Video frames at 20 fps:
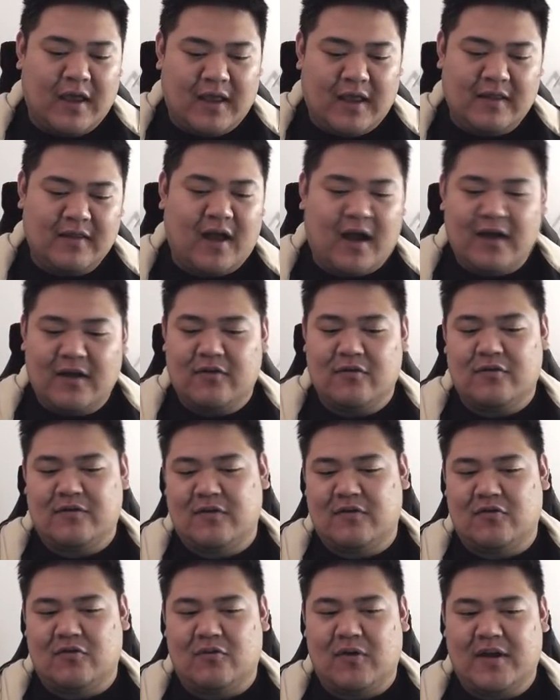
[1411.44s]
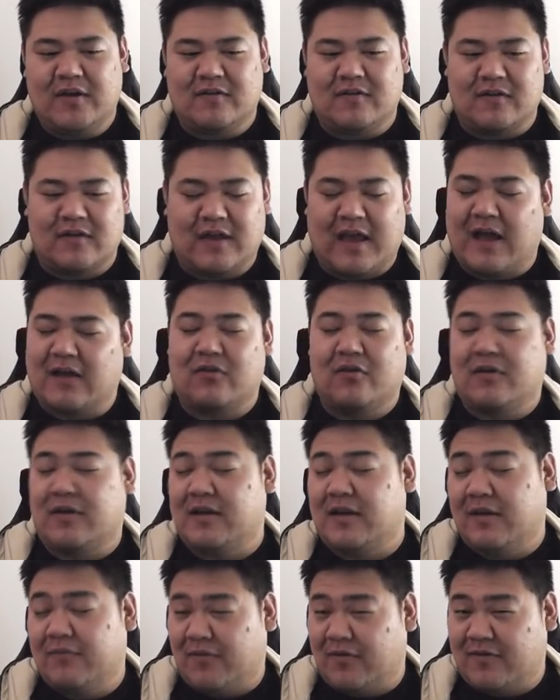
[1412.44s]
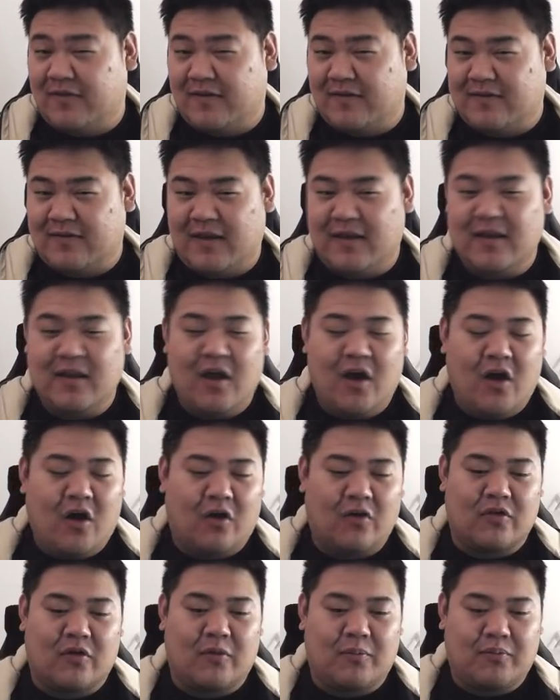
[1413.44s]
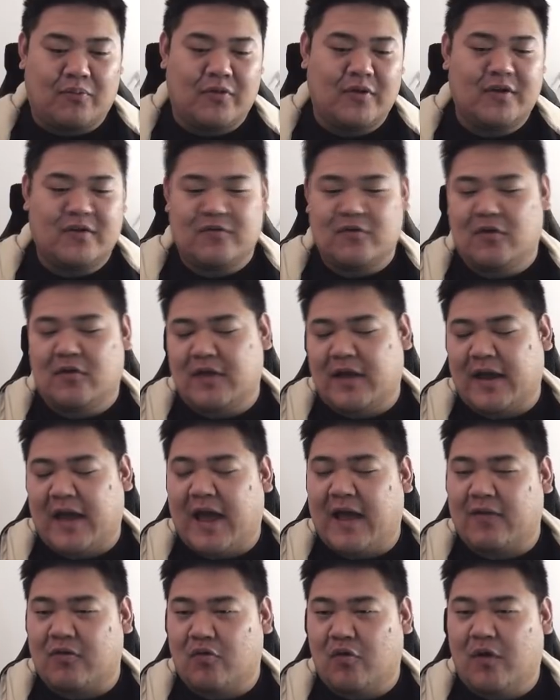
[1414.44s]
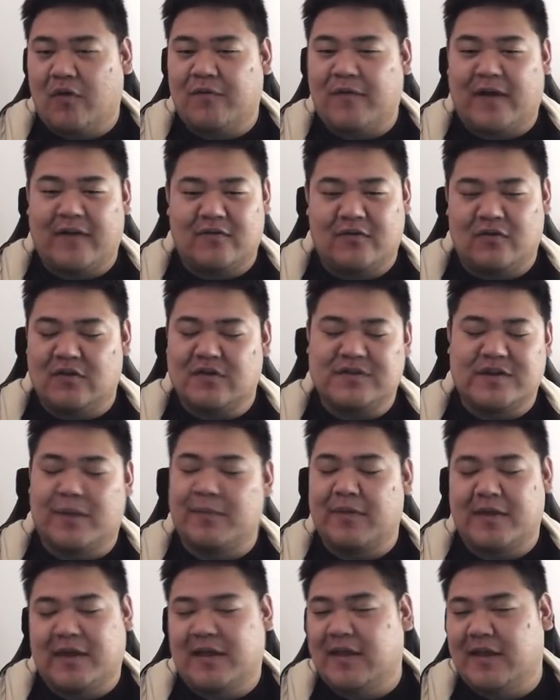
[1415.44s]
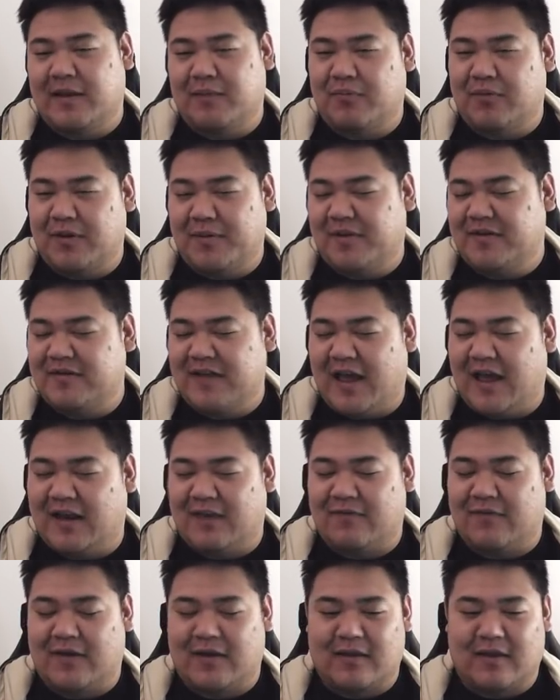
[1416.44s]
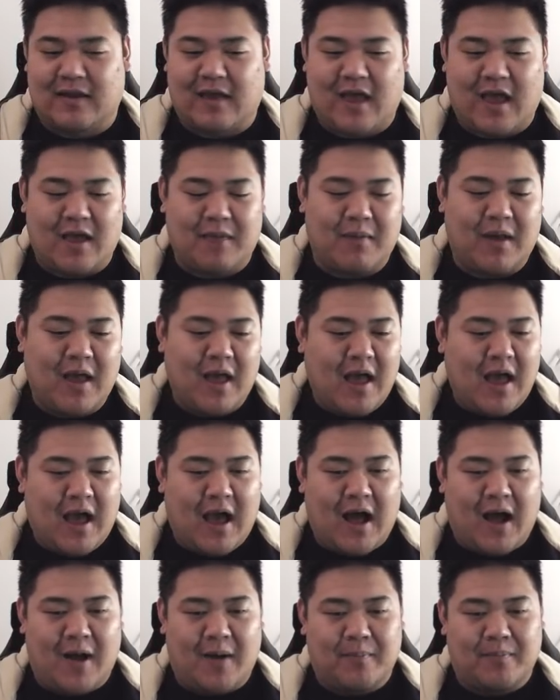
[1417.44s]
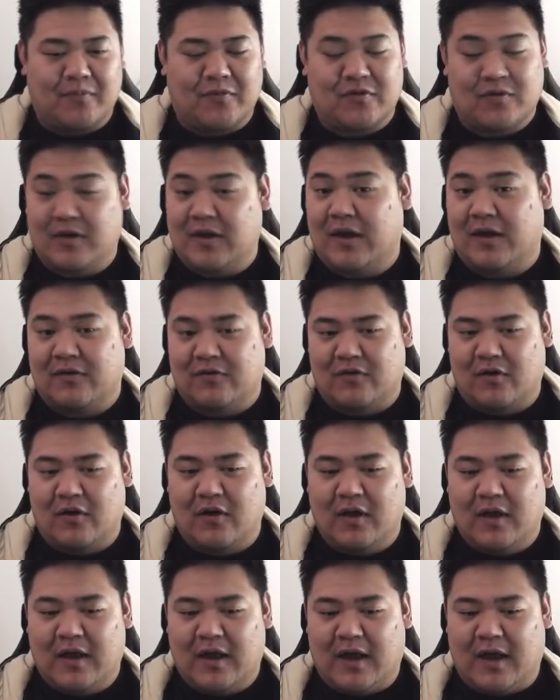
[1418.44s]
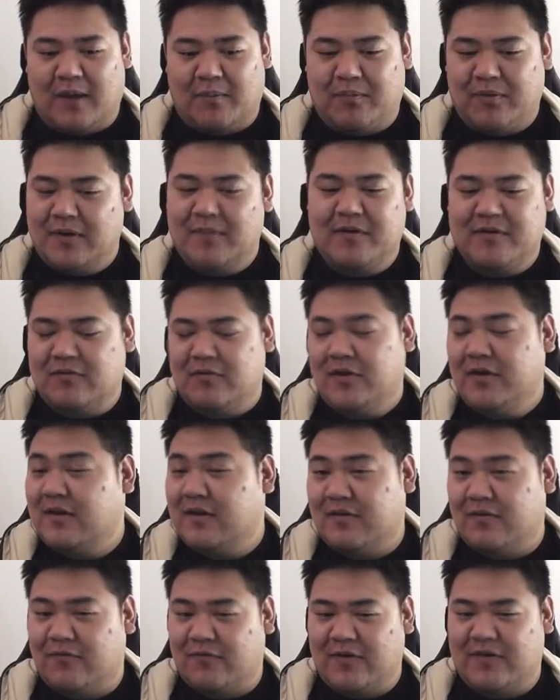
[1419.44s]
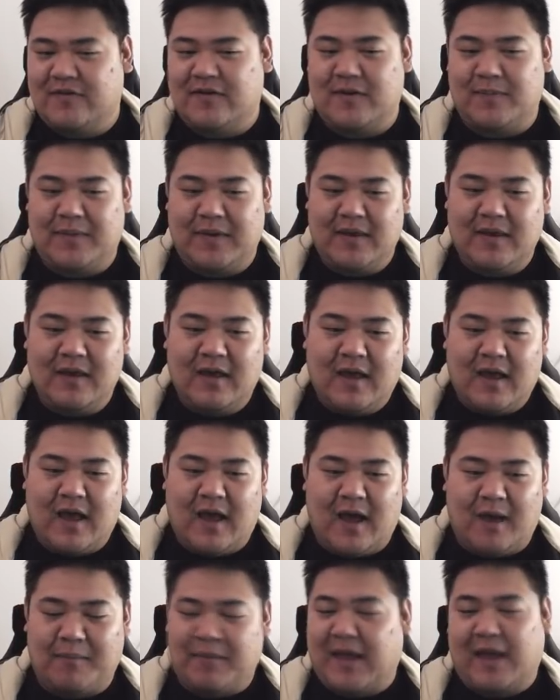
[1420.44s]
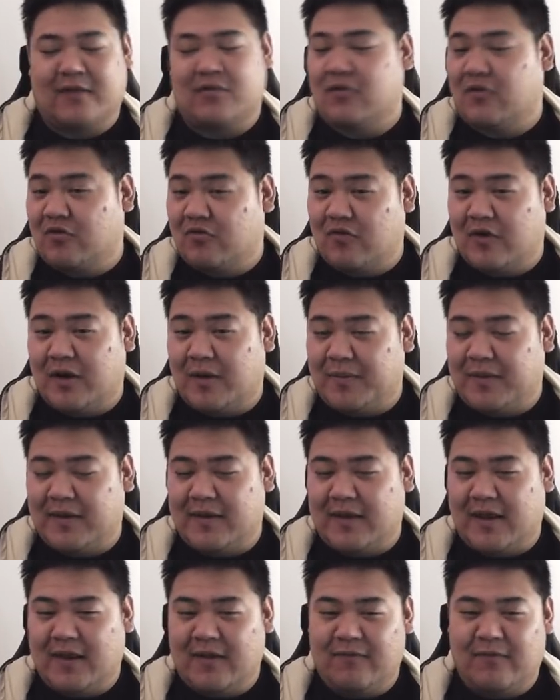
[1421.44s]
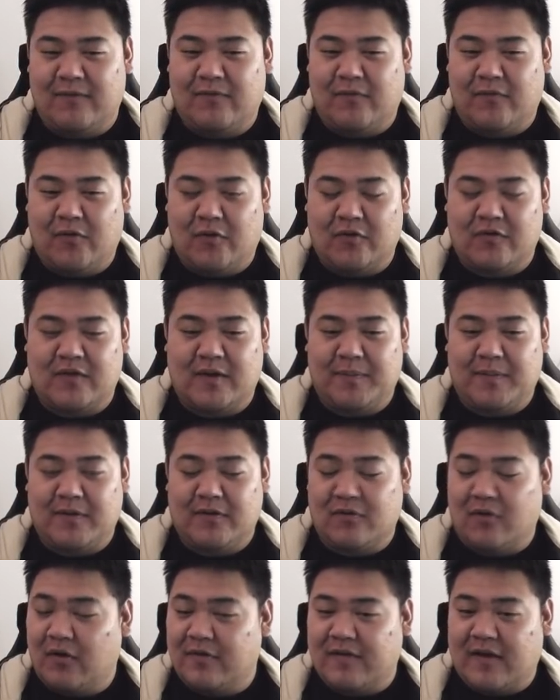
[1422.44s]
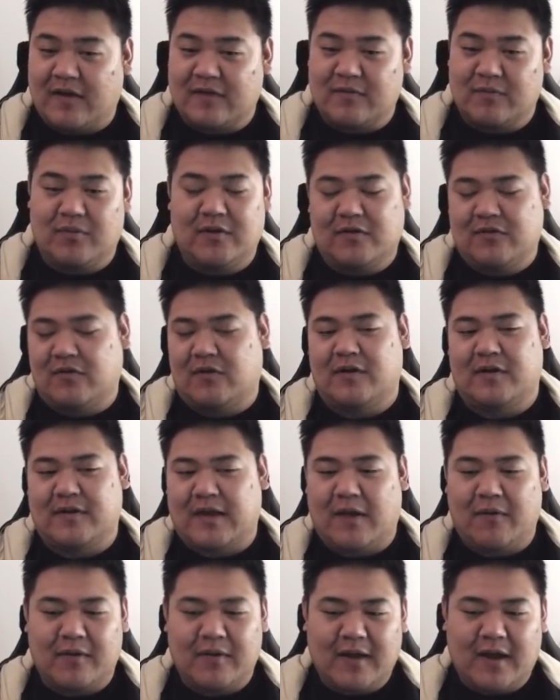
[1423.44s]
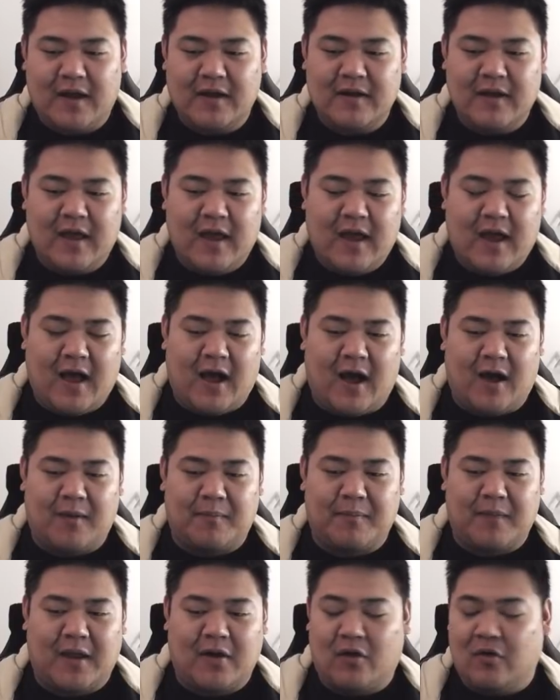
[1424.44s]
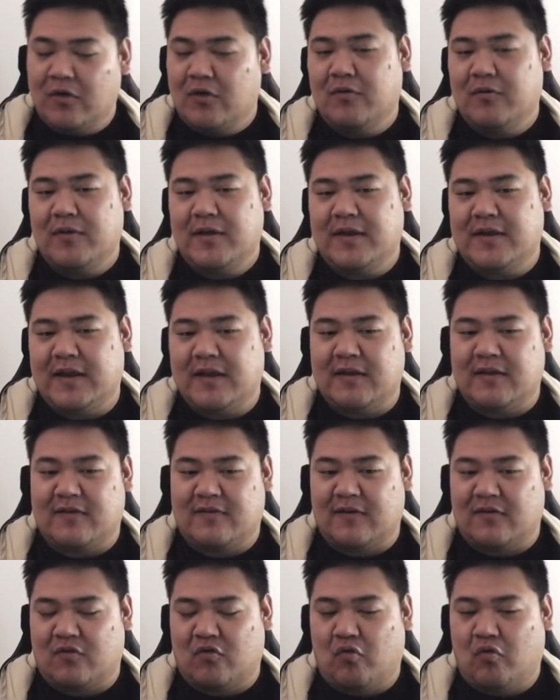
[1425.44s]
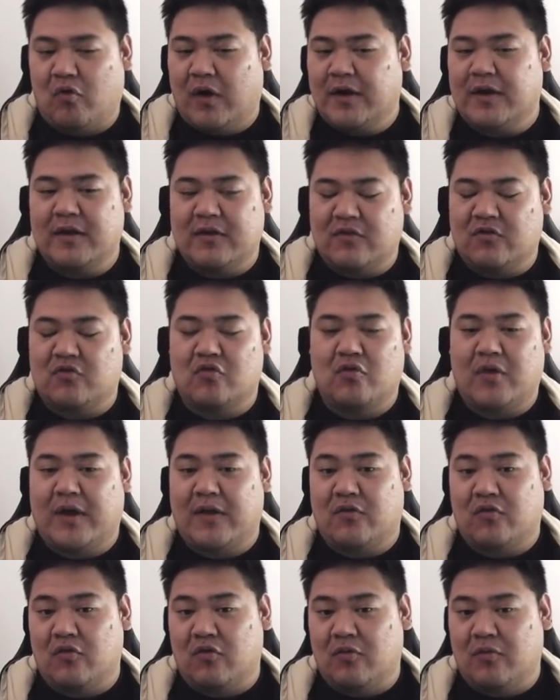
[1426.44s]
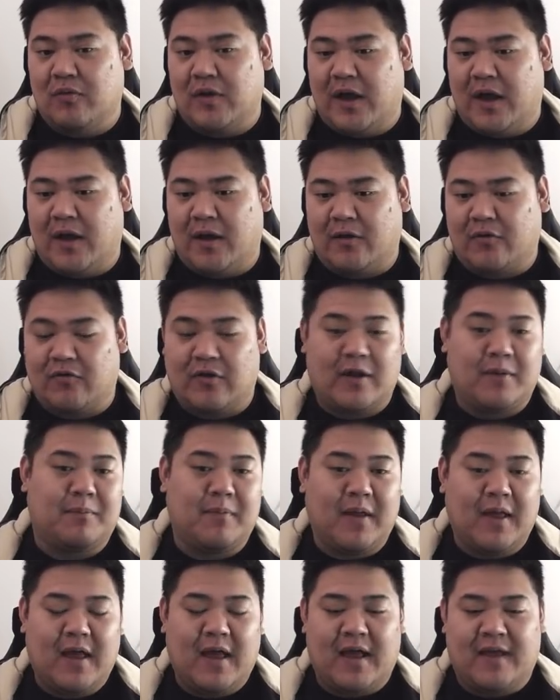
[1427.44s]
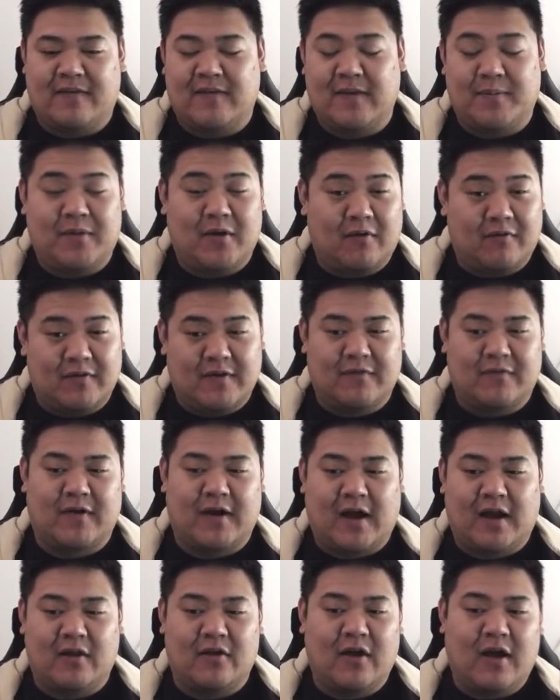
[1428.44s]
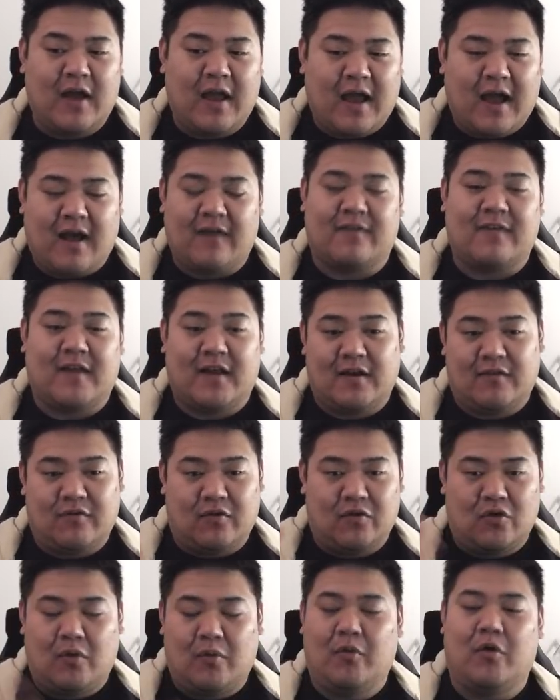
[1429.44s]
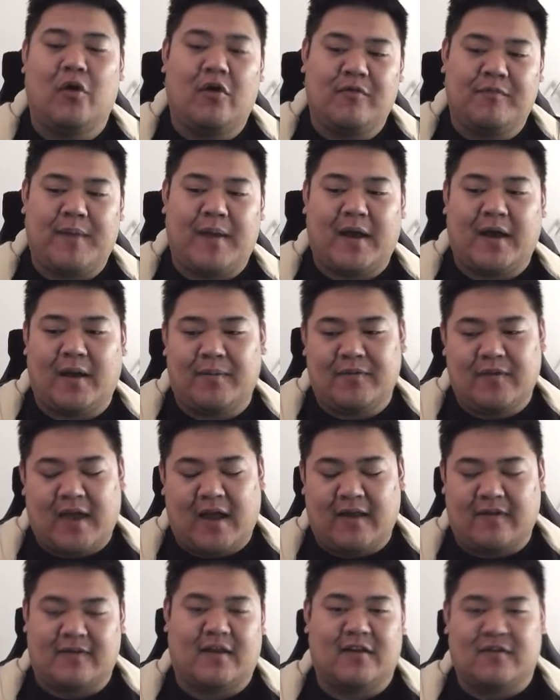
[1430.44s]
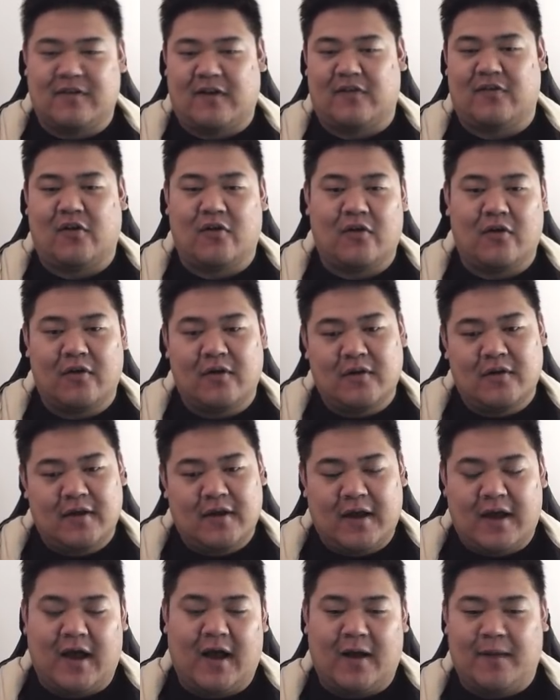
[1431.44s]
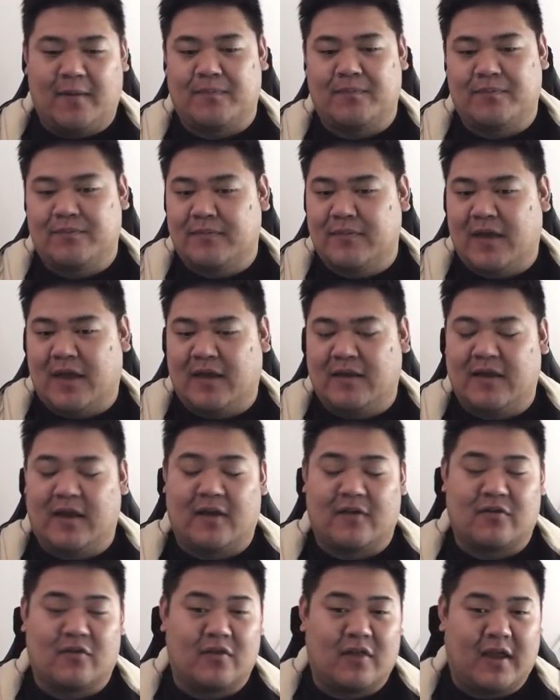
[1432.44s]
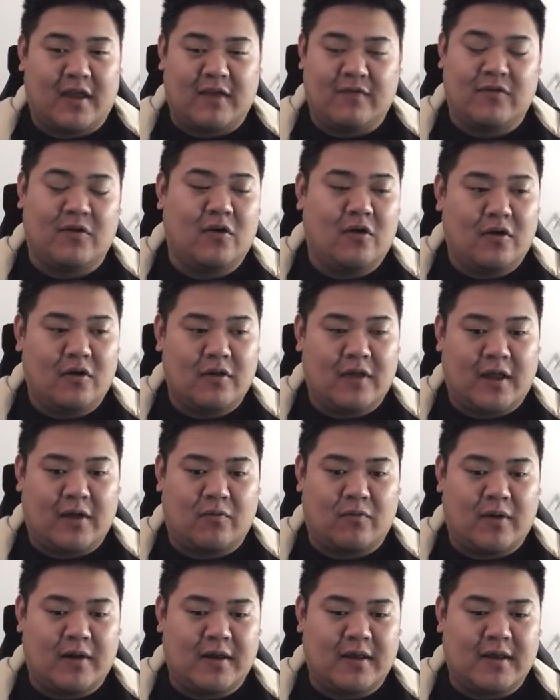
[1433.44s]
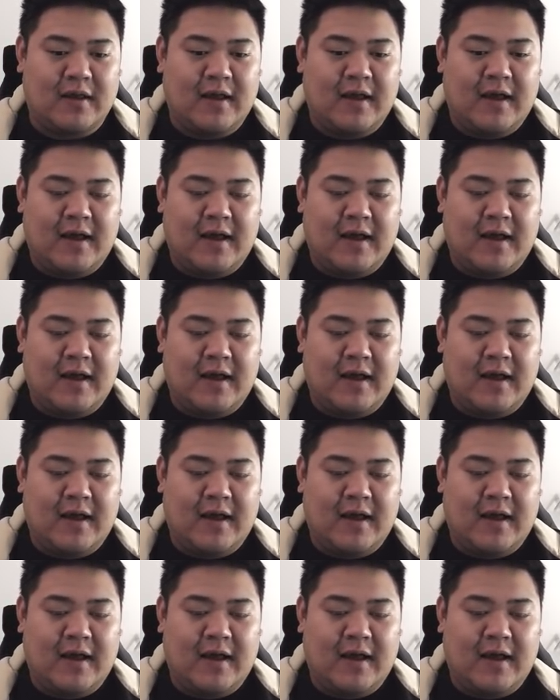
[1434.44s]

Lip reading: in the ideal situation, Cactuar can hit for 16, although pretty sure like at 12,000 you're generally killing pretty much anything in the game. Pretty much when you get to free CP, Cactuar straight up killing anything for 4 CP, so it's actually pretty solid in that regard. And all you really need is just one additional way to create CP of a different color outside of your normal Earth backups, outside of Shantotto. And yeah, so like if you're like running